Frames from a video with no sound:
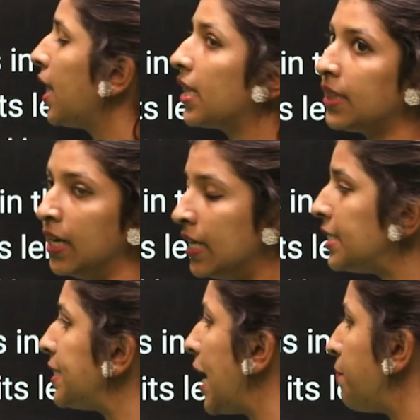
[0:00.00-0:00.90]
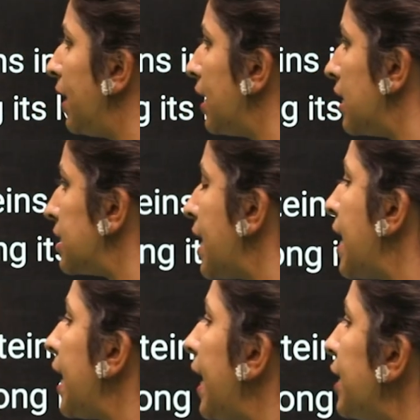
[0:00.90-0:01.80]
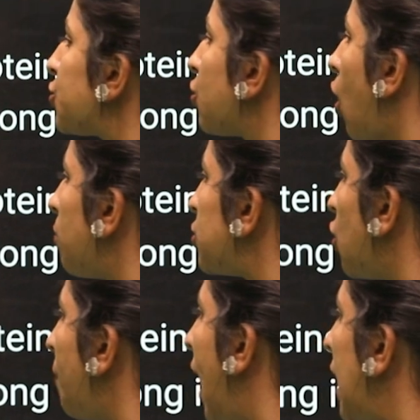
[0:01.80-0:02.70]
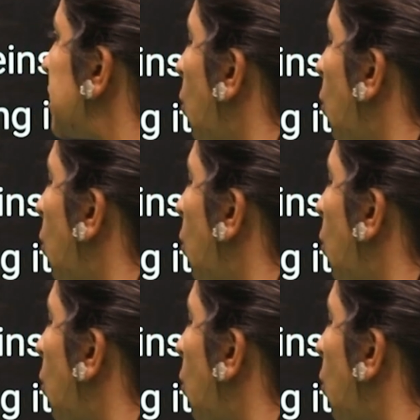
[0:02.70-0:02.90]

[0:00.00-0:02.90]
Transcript: The third statement is, each chromosome has